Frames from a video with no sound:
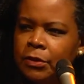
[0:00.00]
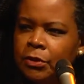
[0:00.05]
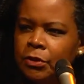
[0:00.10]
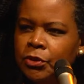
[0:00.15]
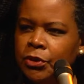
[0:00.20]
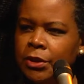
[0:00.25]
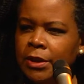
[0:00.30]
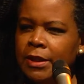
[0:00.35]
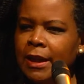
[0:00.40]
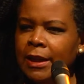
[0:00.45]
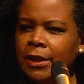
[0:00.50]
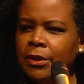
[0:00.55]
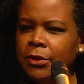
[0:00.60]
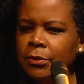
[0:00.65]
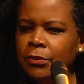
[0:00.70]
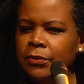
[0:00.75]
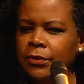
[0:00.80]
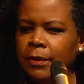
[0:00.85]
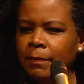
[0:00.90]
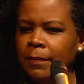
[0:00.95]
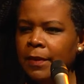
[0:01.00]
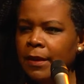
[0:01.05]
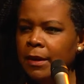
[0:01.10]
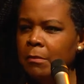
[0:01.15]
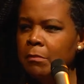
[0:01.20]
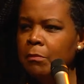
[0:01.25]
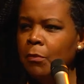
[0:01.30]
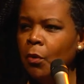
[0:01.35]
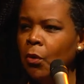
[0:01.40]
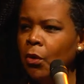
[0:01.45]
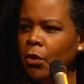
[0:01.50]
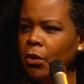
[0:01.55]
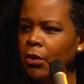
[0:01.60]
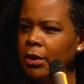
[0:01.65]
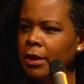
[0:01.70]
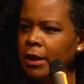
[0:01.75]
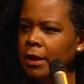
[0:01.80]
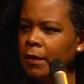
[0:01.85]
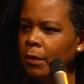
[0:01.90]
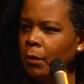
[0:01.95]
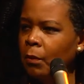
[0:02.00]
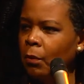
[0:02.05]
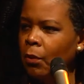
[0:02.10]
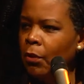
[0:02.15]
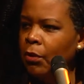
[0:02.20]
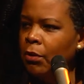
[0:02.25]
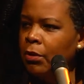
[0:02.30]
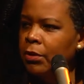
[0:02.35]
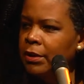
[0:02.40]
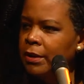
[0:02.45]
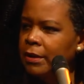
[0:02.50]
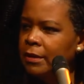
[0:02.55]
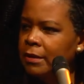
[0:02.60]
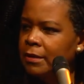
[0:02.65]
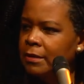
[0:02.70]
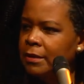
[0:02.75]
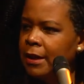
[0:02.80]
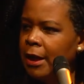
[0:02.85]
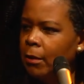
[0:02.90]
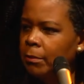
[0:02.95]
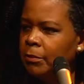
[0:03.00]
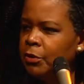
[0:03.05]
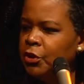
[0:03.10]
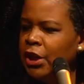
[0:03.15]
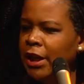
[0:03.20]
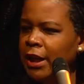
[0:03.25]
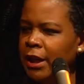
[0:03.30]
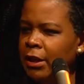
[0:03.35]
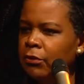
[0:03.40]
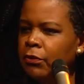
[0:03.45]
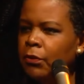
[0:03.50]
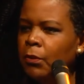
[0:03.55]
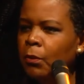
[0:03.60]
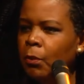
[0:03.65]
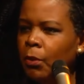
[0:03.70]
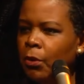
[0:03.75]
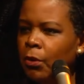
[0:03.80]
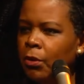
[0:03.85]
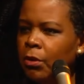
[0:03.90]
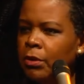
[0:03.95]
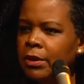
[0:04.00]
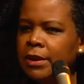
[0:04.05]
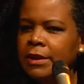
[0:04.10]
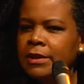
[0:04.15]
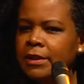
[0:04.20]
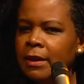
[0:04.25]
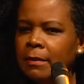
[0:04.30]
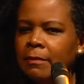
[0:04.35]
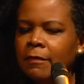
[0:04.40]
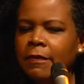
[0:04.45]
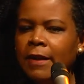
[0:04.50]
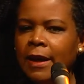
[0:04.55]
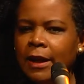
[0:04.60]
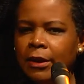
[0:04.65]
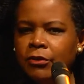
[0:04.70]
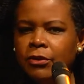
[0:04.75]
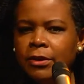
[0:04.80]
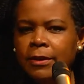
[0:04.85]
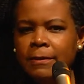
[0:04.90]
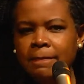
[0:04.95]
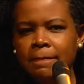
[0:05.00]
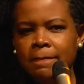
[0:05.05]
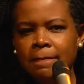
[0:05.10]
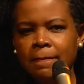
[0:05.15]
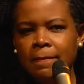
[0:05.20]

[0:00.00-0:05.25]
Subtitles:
Shouldn't I do something more in the world to help change the world in some fashion?